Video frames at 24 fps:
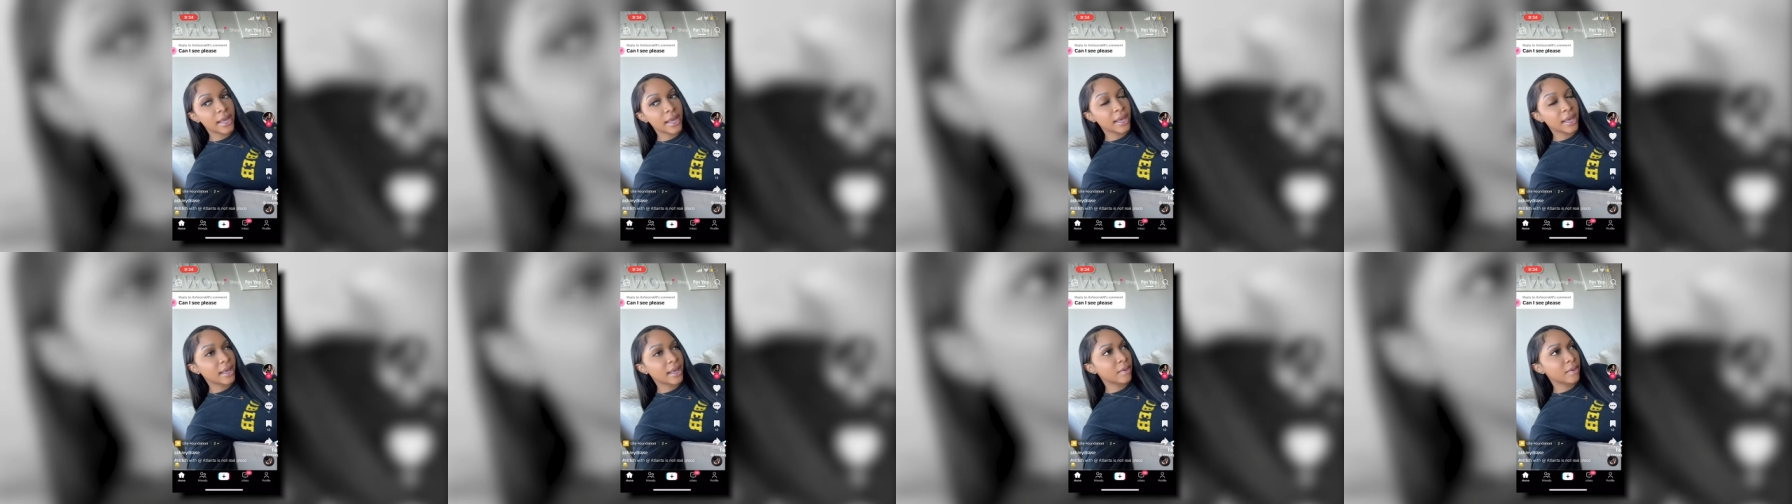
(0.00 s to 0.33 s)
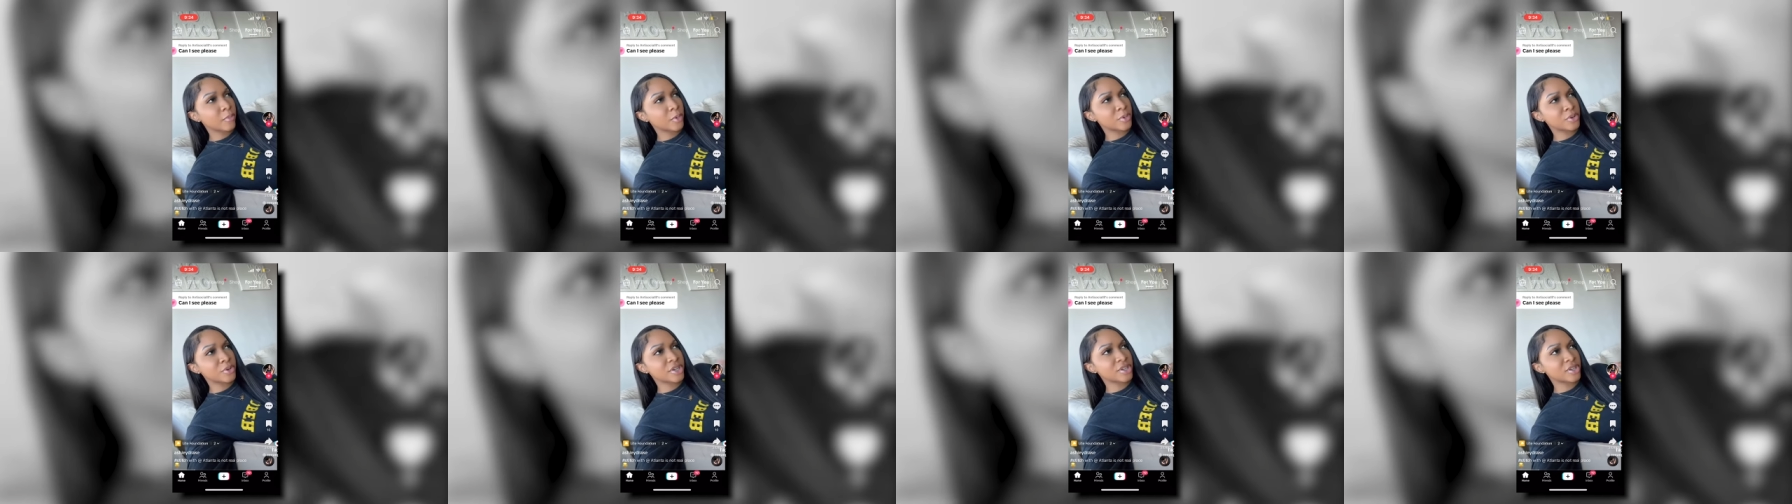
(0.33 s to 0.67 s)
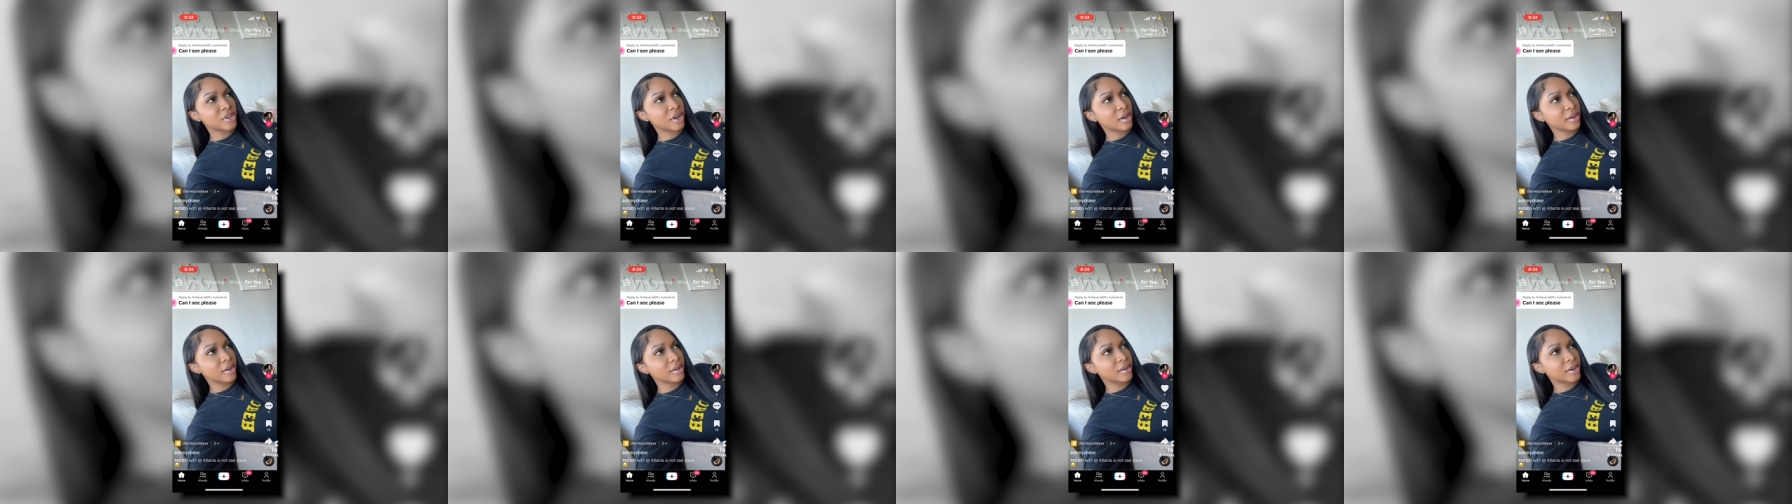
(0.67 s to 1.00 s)
And we were just
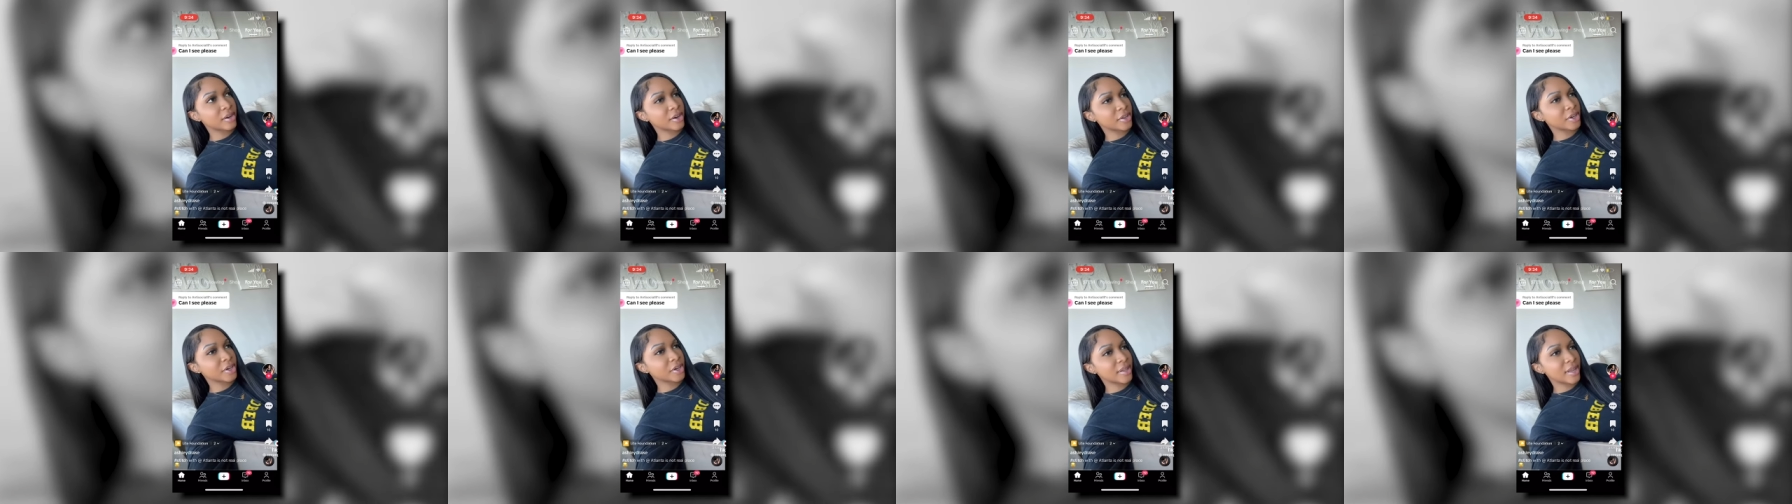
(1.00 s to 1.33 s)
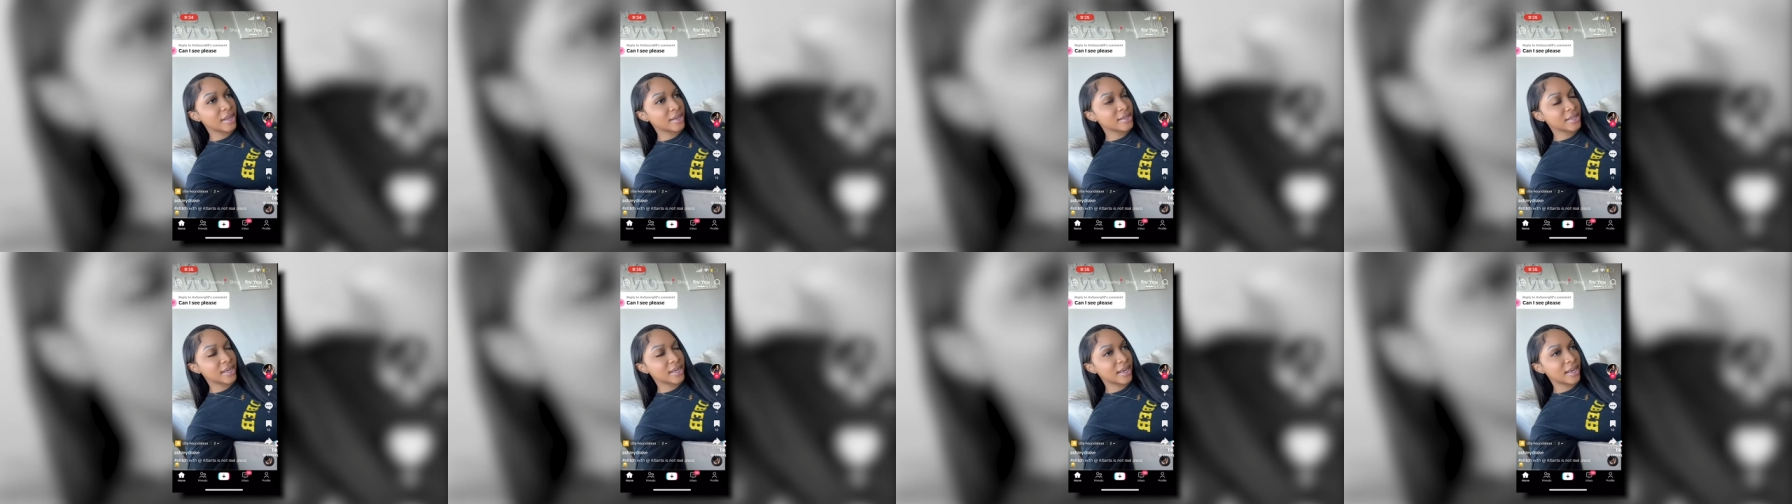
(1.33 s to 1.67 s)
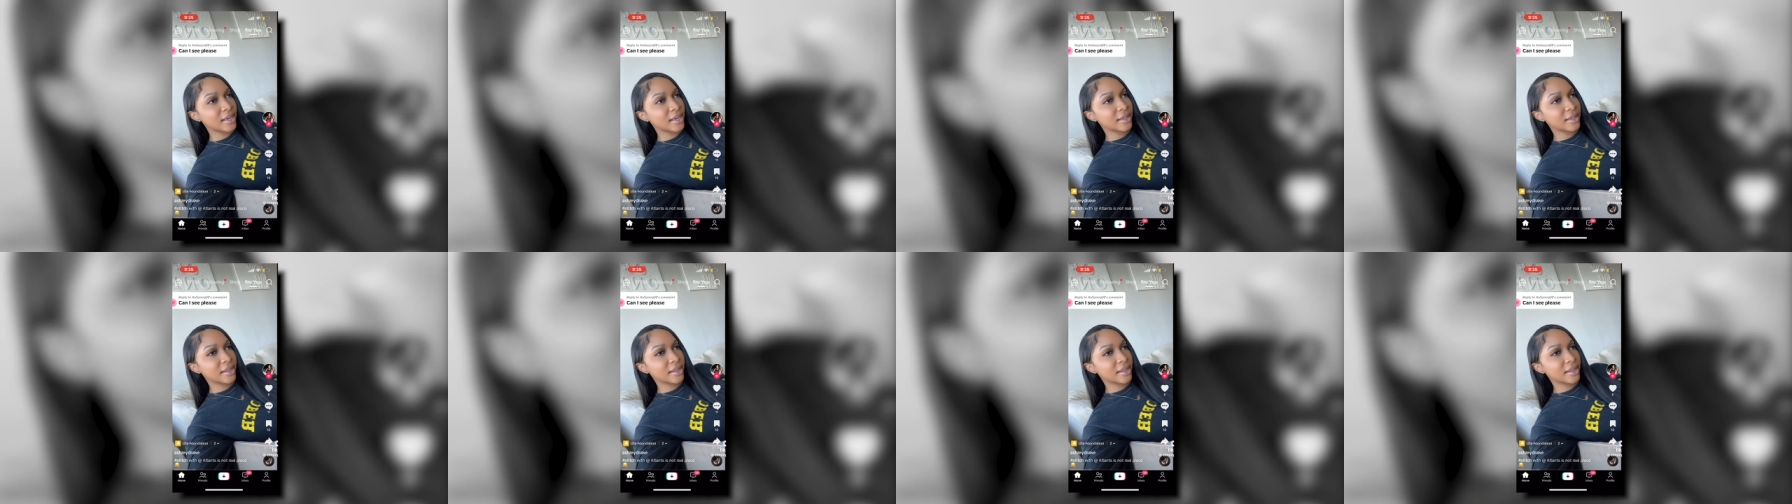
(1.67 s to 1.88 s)
talking earlier that day,